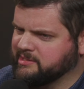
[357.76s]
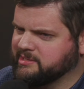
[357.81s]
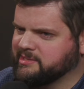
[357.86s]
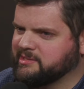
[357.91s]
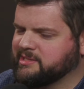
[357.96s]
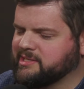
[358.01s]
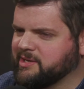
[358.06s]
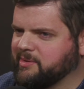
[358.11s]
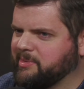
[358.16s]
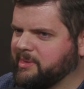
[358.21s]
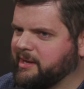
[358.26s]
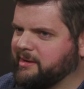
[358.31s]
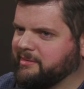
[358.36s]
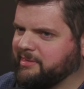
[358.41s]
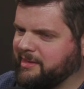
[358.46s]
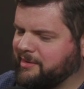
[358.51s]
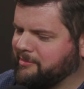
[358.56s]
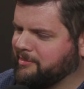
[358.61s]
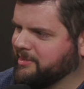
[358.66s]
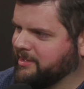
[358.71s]
And so
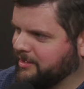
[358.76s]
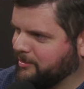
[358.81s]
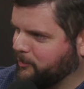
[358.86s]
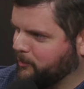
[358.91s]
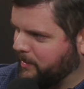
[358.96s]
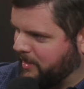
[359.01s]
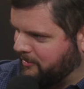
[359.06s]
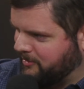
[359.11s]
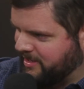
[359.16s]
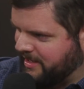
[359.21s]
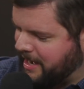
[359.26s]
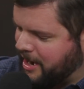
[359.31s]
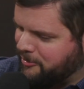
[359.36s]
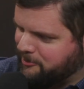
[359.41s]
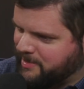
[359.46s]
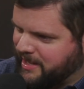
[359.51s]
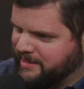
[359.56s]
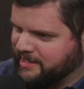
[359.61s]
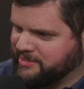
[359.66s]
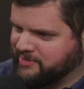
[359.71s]
they're a little weirded out
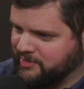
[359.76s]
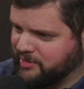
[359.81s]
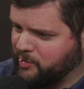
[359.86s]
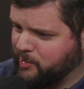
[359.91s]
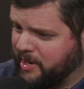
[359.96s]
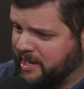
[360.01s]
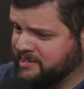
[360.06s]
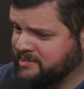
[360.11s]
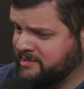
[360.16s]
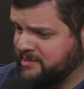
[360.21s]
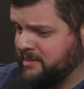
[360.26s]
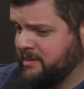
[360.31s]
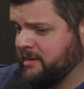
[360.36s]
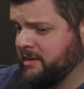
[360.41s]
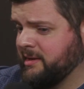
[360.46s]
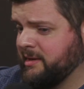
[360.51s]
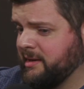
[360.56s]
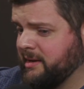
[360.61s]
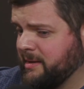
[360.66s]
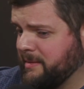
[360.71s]
by this request.
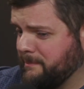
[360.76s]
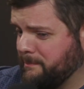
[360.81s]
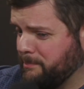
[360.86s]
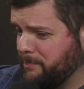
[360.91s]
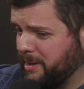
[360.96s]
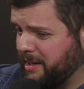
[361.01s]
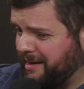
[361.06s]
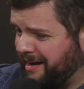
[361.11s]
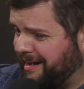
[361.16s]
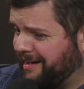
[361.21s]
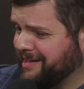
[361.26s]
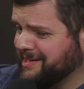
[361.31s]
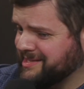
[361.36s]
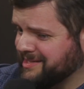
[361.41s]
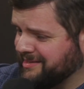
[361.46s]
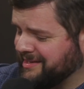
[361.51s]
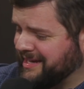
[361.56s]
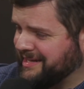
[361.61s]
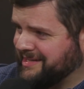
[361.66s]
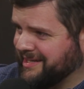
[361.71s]
But
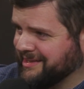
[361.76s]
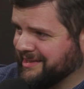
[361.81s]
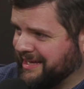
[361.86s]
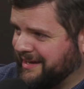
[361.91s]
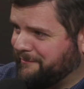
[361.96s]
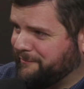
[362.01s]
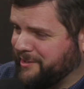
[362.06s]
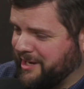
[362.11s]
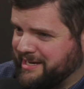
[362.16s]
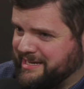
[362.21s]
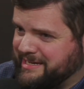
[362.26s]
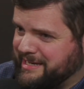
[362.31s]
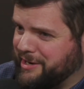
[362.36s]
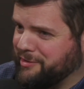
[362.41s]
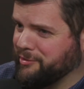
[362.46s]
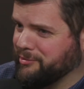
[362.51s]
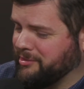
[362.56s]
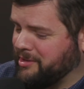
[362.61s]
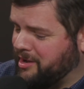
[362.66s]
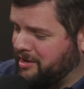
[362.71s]
honestly, to lift a
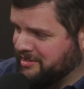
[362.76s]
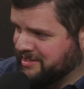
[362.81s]
year-long